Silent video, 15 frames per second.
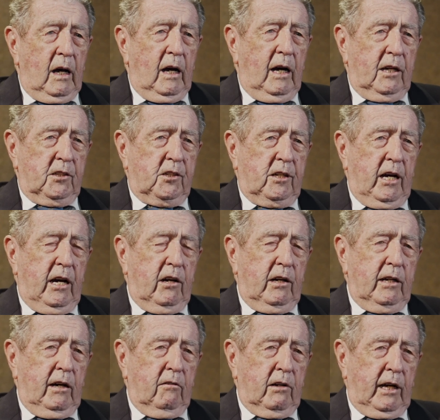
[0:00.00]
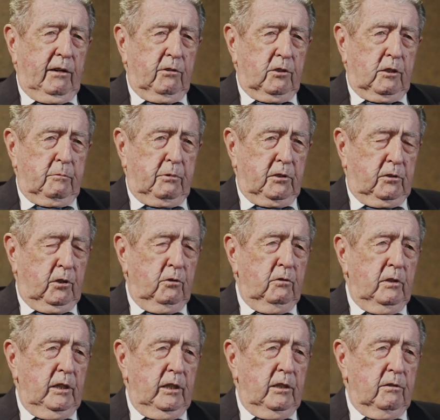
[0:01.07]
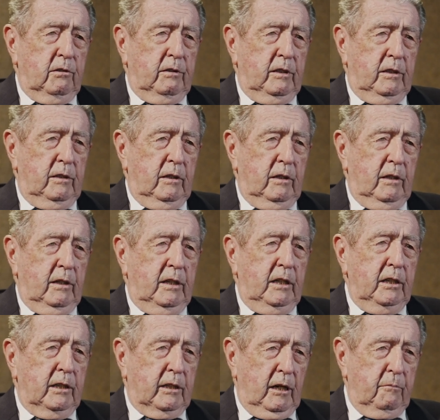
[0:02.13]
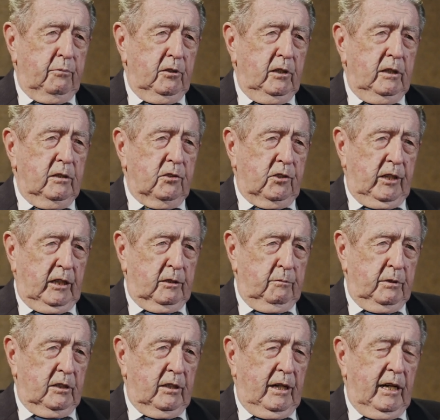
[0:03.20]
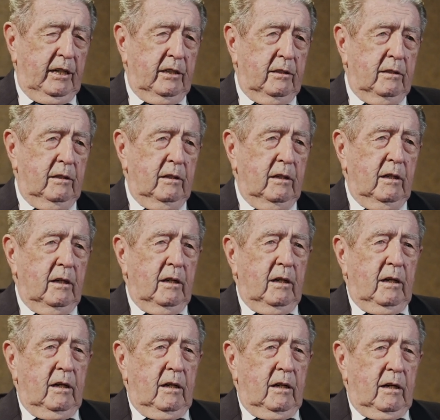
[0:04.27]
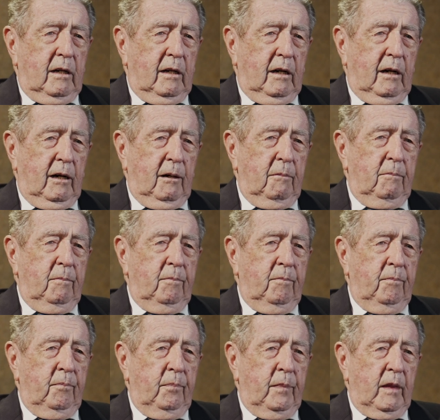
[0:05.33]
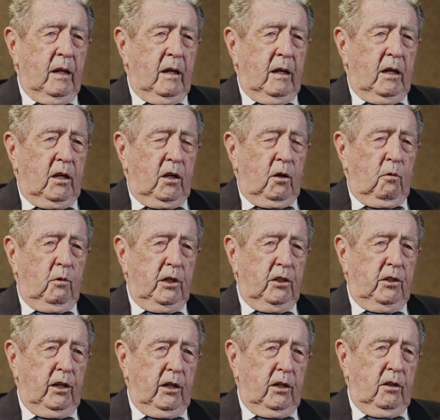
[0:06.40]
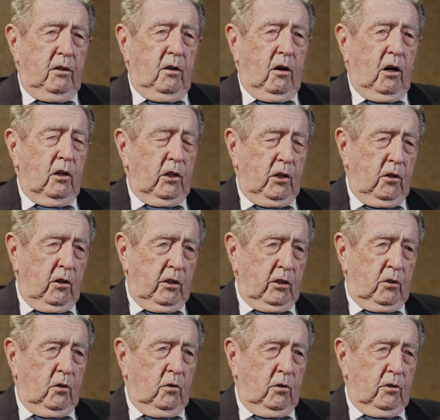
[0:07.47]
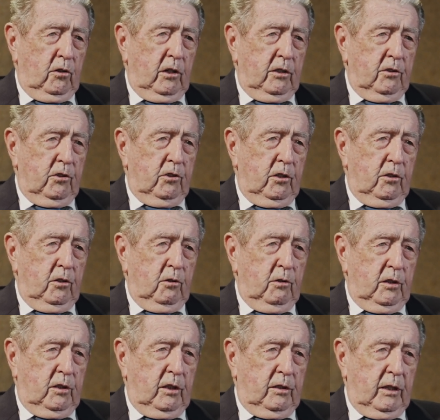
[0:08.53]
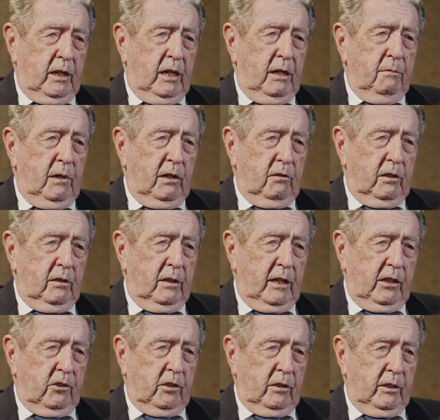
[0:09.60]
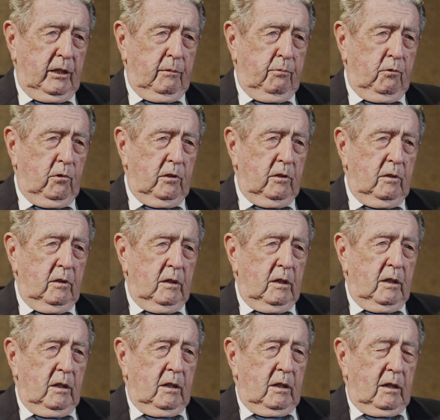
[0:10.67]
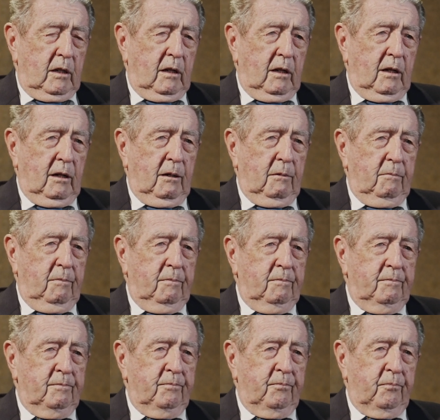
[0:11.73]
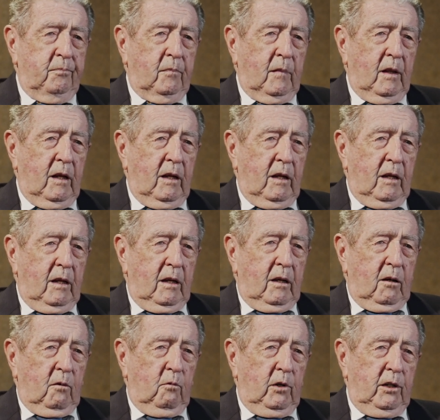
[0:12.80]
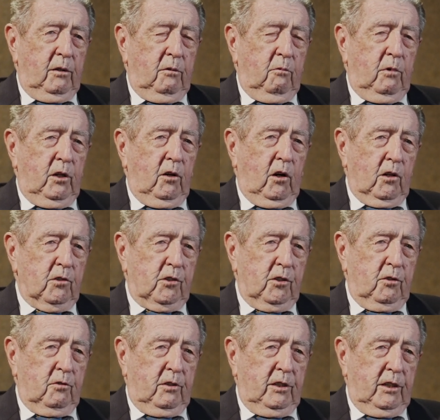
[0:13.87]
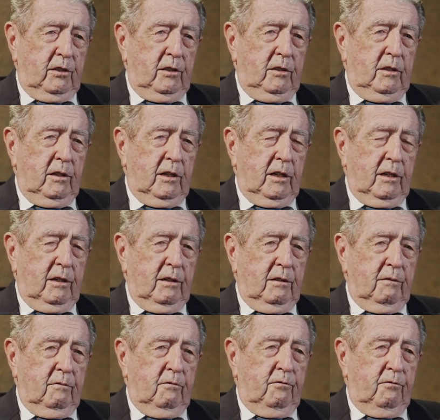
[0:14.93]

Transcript: Uh, started out, I was a platoon leader in uh, E Company, 2nd Battalion. Um, we did all the honor cordons, you know, at the time out at National Airport. Um, we, we also did uh,